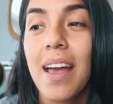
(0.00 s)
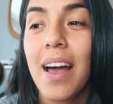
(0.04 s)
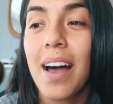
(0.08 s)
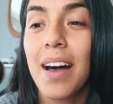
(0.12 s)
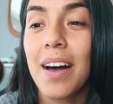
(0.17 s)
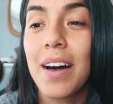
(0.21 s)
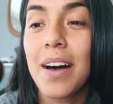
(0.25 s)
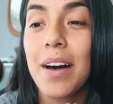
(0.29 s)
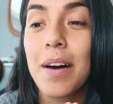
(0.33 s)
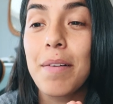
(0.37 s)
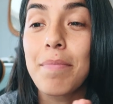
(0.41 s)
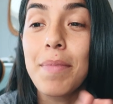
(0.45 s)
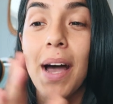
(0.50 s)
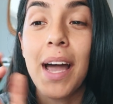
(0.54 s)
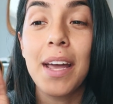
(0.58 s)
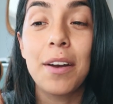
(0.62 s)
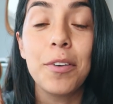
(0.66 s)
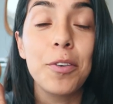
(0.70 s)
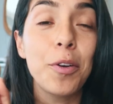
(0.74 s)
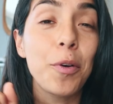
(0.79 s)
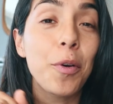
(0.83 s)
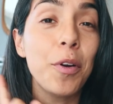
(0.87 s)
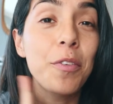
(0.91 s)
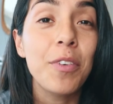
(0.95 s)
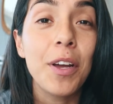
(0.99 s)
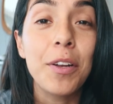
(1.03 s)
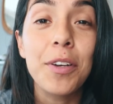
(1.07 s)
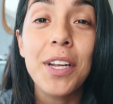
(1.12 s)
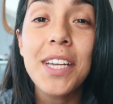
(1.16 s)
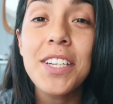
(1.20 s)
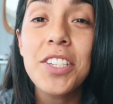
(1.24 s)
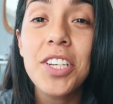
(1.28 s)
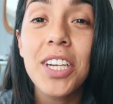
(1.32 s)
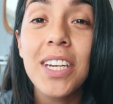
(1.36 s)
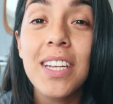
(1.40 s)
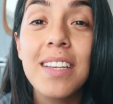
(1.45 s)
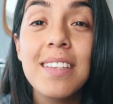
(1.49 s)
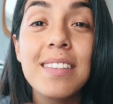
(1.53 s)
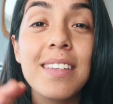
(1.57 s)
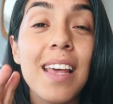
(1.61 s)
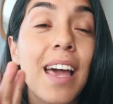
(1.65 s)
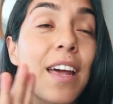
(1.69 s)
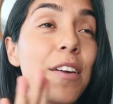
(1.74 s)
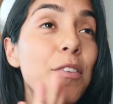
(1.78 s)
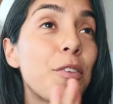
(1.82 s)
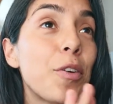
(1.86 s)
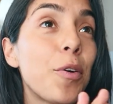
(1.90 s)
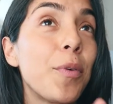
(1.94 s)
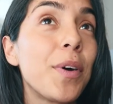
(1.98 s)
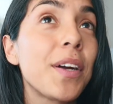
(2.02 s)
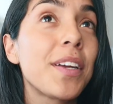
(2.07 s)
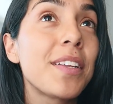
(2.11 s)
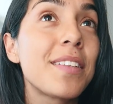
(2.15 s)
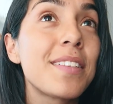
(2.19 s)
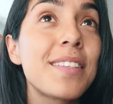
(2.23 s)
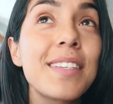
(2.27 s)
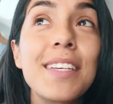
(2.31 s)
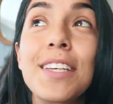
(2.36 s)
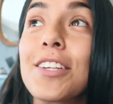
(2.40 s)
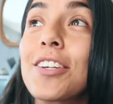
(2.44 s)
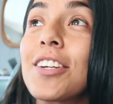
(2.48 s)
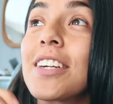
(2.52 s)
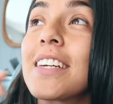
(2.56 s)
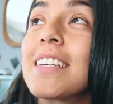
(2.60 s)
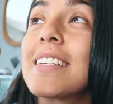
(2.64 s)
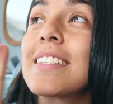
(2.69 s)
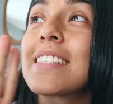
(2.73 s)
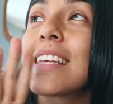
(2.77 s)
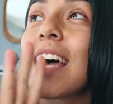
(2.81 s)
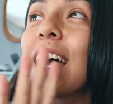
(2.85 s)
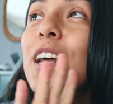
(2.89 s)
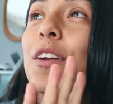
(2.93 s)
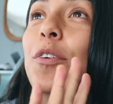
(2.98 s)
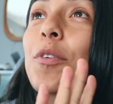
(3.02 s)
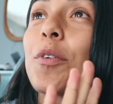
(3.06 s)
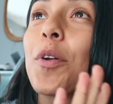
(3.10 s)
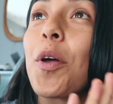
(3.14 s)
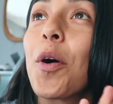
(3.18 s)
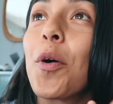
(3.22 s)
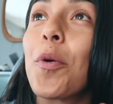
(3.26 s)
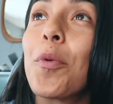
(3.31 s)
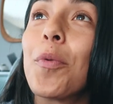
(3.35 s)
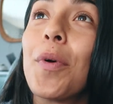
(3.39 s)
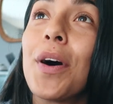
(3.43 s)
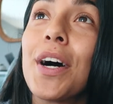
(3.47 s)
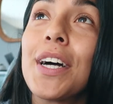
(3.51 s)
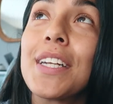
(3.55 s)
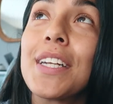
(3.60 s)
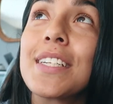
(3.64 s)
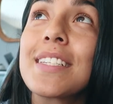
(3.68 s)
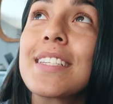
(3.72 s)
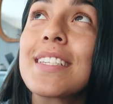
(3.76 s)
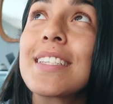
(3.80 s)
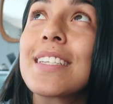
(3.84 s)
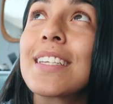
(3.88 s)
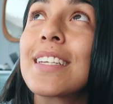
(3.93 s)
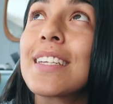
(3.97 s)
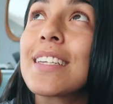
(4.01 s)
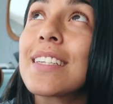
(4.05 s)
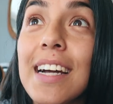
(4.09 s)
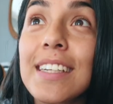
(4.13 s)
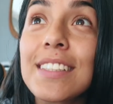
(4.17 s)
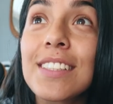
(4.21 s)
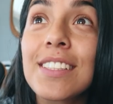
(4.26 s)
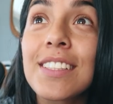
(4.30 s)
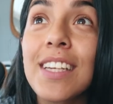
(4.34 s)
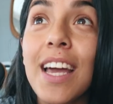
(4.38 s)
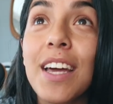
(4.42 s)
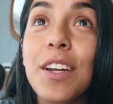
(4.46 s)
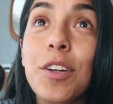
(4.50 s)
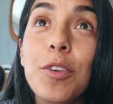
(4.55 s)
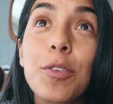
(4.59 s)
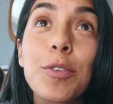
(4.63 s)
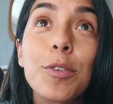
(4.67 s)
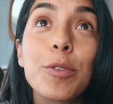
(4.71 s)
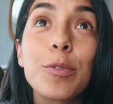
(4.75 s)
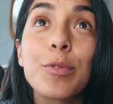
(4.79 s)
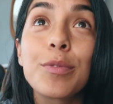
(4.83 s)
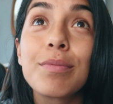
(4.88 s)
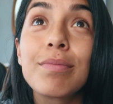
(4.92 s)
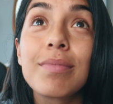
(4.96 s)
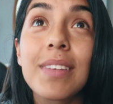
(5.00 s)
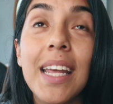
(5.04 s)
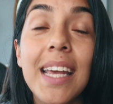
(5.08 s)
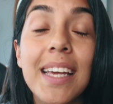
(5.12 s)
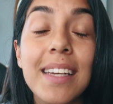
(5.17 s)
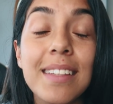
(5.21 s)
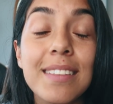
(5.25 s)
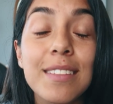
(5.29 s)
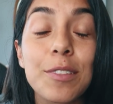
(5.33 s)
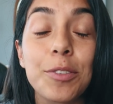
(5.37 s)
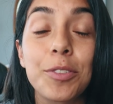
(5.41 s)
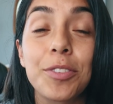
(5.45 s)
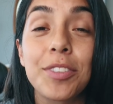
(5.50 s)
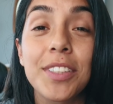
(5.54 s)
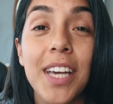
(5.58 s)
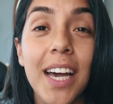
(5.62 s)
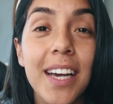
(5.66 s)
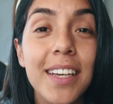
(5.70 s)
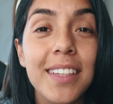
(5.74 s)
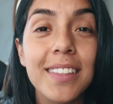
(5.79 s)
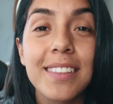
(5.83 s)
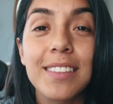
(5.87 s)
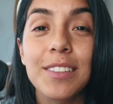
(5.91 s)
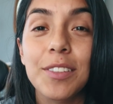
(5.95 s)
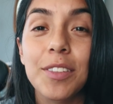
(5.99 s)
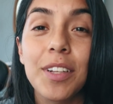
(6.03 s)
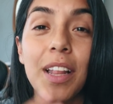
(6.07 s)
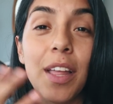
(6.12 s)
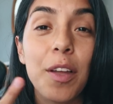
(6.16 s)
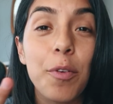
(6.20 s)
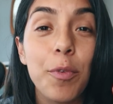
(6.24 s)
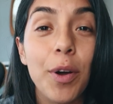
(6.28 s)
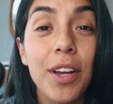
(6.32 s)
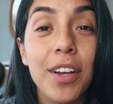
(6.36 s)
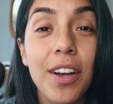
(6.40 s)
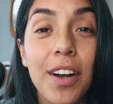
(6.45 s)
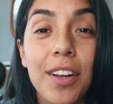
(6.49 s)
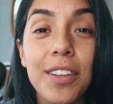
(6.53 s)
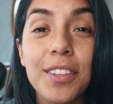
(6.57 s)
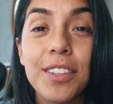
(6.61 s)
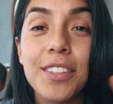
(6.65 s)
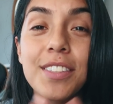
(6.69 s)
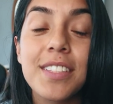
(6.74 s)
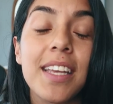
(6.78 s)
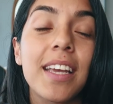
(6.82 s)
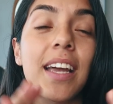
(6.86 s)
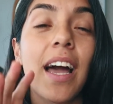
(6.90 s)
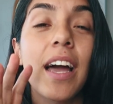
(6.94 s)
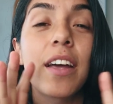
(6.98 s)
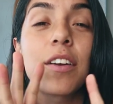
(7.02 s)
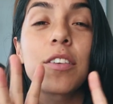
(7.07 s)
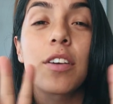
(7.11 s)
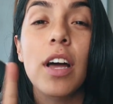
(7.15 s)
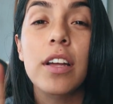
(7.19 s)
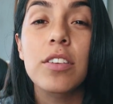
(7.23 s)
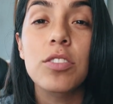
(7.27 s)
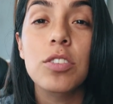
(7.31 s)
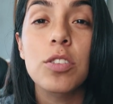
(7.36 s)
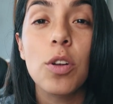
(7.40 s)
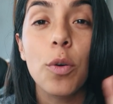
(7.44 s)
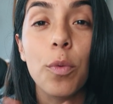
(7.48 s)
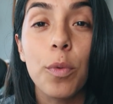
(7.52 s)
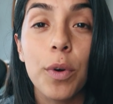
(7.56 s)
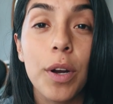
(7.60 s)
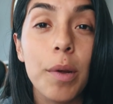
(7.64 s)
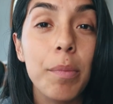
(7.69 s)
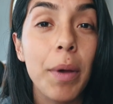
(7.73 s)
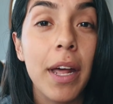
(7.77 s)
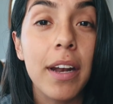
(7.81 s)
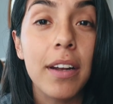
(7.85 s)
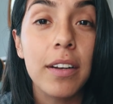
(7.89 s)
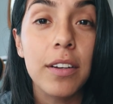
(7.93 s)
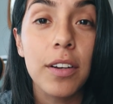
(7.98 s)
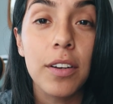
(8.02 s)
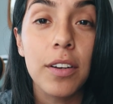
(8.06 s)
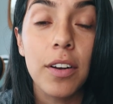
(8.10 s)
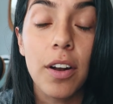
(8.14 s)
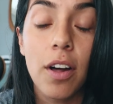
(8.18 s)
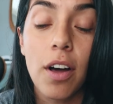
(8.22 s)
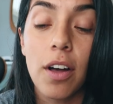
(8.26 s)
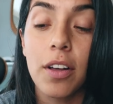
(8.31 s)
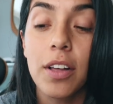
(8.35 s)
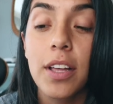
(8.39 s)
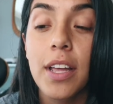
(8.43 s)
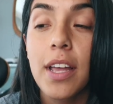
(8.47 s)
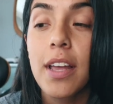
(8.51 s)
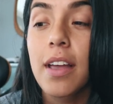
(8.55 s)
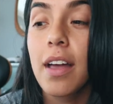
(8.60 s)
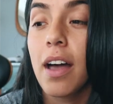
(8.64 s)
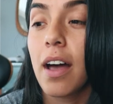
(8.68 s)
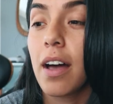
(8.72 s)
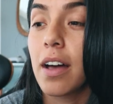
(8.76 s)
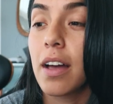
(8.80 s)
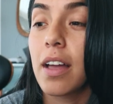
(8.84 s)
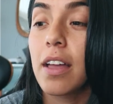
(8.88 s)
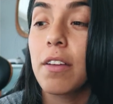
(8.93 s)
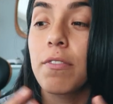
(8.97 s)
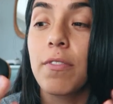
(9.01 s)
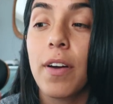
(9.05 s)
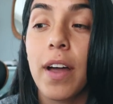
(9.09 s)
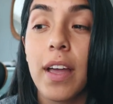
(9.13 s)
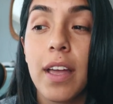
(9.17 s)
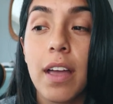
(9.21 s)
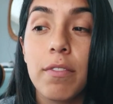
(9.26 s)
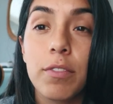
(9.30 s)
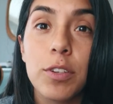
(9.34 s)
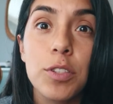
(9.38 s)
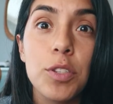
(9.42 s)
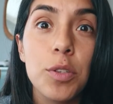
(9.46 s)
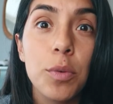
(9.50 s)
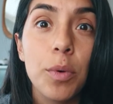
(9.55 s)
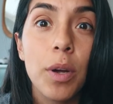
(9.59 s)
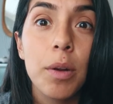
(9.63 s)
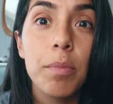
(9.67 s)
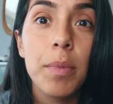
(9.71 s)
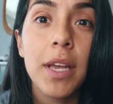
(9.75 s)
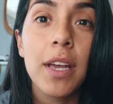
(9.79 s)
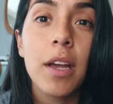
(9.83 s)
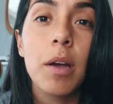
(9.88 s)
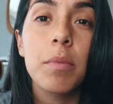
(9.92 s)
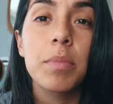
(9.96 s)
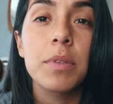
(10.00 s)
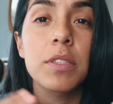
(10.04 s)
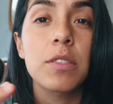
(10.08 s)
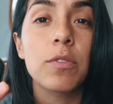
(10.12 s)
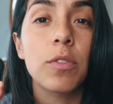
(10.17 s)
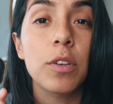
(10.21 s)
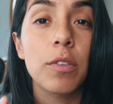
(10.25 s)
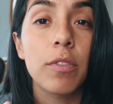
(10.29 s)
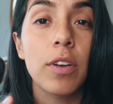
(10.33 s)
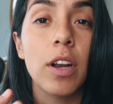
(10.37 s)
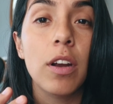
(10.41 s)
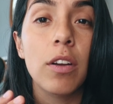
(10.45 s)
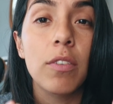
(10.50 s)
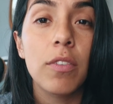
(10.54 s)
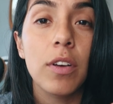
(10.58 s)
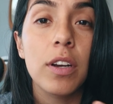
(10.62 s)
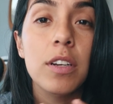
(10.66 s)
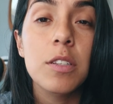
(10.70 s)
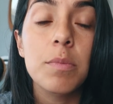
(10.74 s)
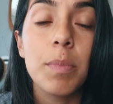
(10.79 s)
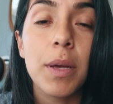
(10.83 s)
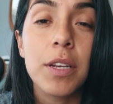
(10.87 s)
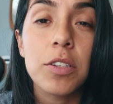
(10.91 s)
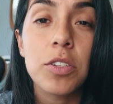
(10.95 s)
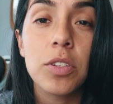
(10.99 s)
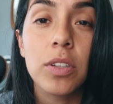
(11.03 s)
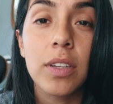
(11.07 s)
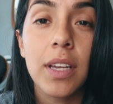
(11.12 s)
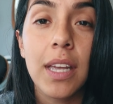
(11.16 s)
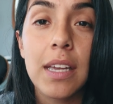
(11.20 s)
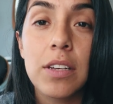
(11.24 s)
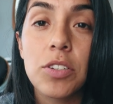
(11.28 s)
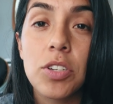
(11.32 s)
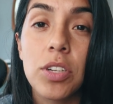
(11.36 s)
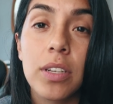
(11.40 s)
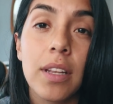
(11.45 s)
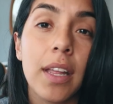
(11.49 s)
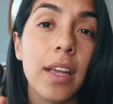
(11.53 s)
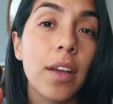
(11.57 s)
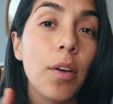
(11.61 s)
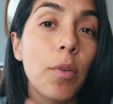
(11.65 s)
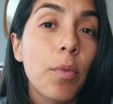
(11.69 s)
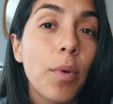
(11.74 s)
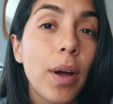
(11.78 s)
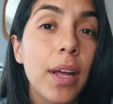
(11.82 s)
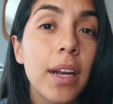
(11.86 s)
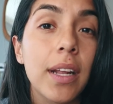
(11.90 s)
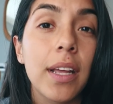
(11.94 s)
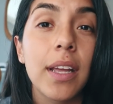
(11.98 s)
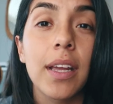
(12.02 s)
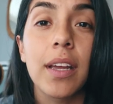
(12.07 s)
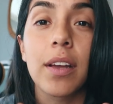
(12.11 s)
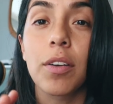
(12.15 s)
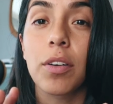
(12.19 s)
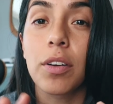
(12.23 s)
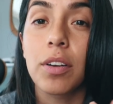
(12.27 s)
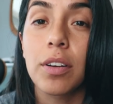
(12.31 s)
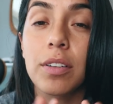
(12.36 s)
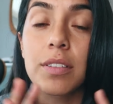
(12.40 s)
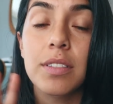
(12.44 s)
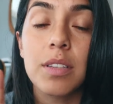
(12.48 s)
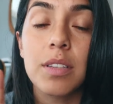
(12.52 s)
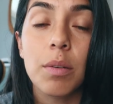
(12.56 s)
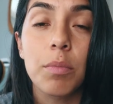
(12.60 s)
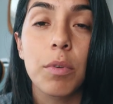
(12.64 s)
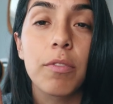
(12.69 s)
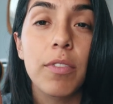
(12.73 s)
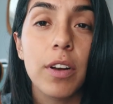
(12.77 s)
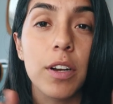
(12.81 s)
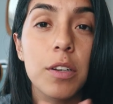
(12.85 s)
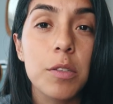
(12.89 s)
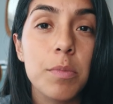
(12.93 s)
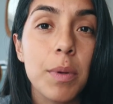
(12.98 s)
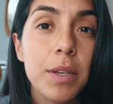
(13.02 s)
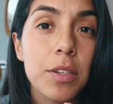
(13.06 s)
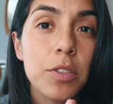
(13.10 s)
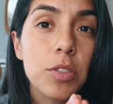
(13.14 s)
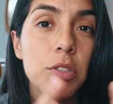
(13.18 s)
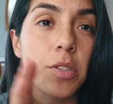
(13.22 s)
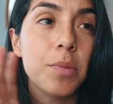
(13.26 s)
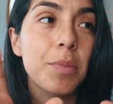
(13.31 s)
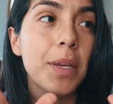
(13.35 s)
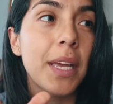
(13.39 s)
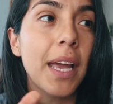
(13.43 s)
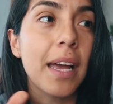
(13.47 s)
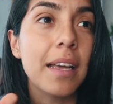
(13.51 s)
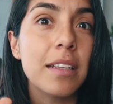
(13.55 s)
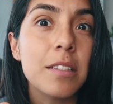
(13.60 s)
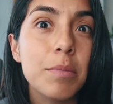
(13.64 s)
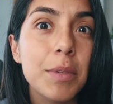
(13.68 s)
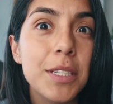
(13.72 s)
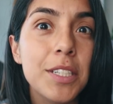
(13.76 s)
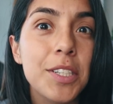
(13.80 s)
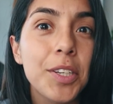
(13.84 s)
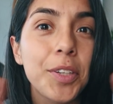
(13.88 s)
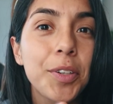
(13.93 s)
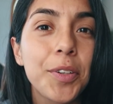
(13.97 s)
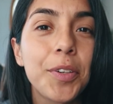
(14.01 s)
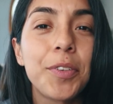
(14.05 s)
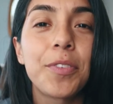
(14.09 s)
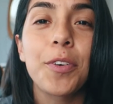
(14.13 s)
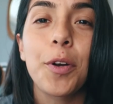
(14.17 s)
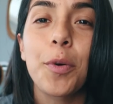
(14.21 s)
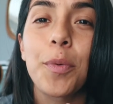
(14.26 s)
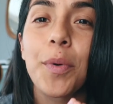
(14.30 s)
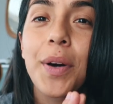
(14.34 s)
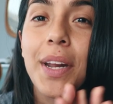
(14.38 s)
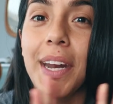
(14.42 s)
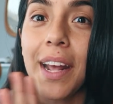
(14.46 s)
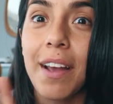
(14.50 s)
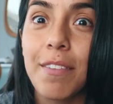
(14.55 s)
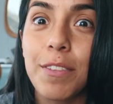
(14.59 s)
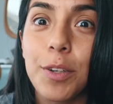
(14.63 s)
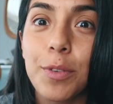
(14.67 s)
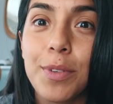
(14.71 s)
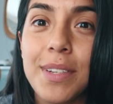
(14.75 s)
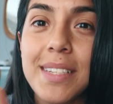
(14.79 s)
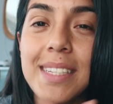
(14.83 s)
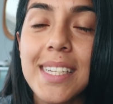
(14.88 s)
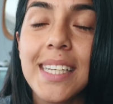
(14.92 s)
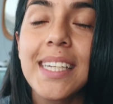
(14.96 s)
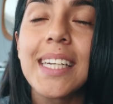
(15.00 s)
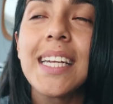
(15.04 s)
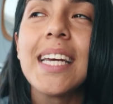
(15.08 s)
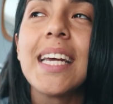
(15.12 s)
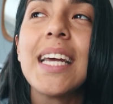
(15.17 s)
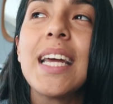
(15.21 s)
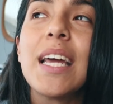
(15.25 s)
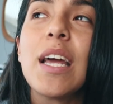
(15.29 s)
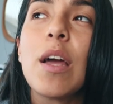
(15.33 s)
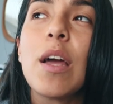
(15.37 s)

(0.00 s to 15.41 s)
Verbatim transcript: I don't know what foundation is. I don't know what concealer is. I don't know what eyeshadow is or does, or like what colors. Like I just don't worry about it at all. If I ever do wear makeup, it's for a very, very special occasion, like a wedding or someone very special to me asked me to for whatever reason.